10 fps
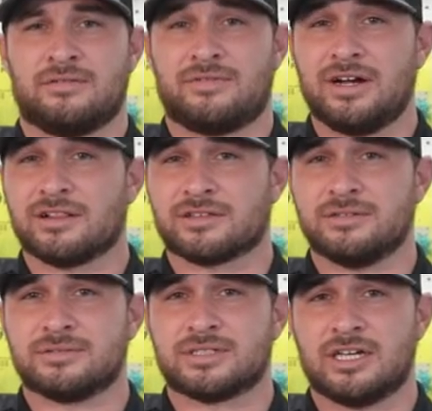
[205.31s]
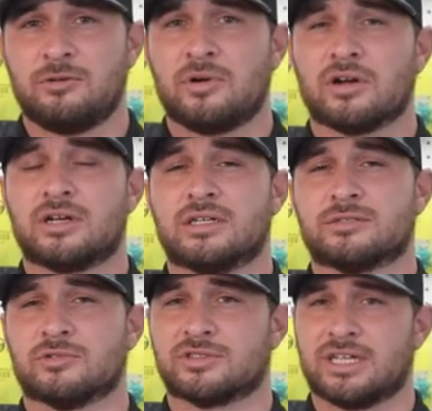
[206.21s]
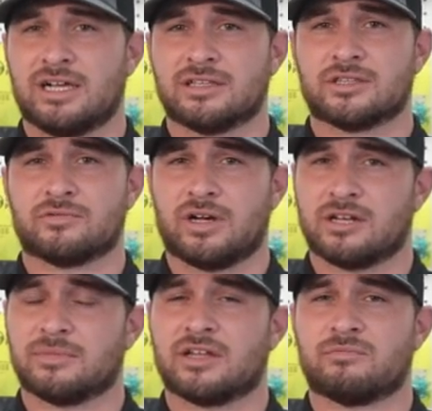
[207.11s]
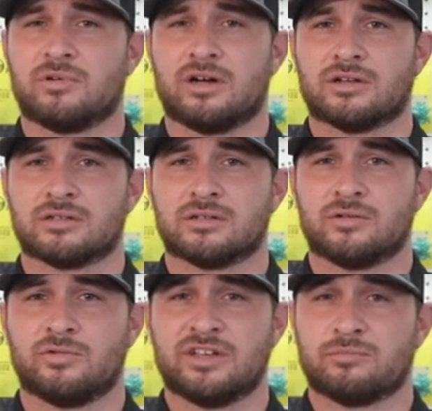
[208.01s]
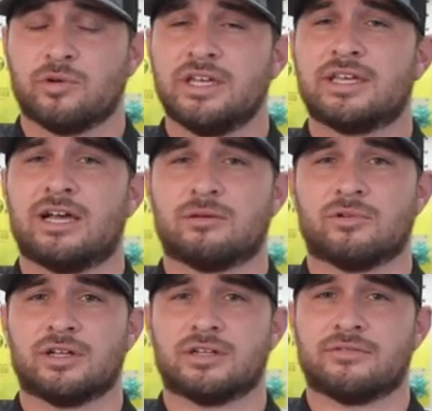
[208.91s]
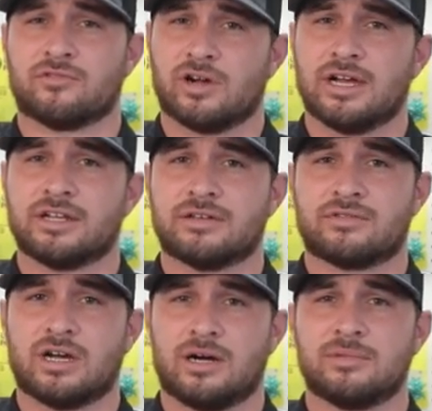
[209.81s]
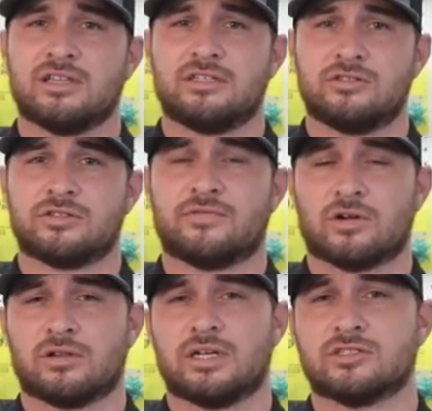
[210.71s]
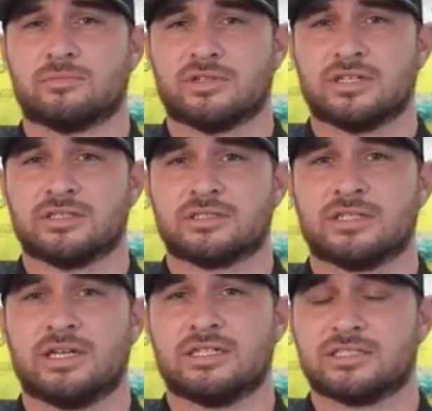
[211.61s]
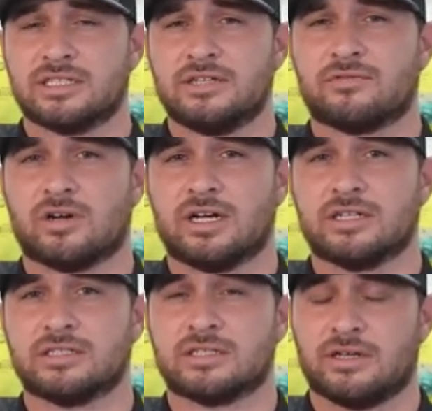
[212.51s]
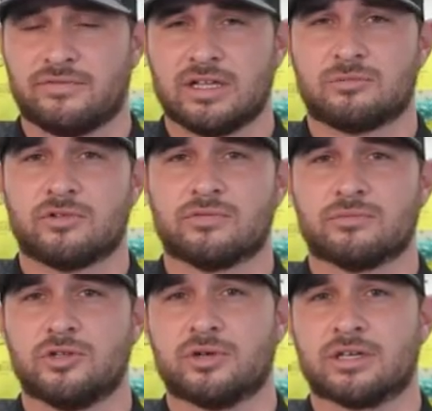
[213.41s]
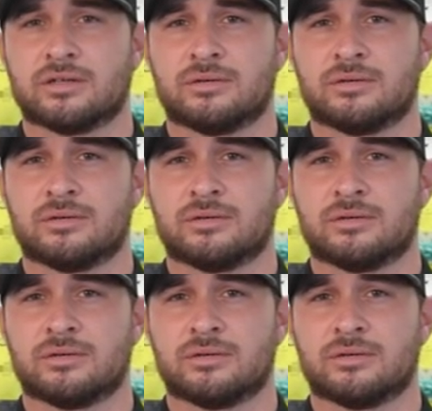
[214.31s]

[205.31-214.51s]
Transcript: Finally, to help our customers dial in the right amount of product, we have pre-calibrated a variety of commonly used fertilizer blends and seed varieties available from Ewing.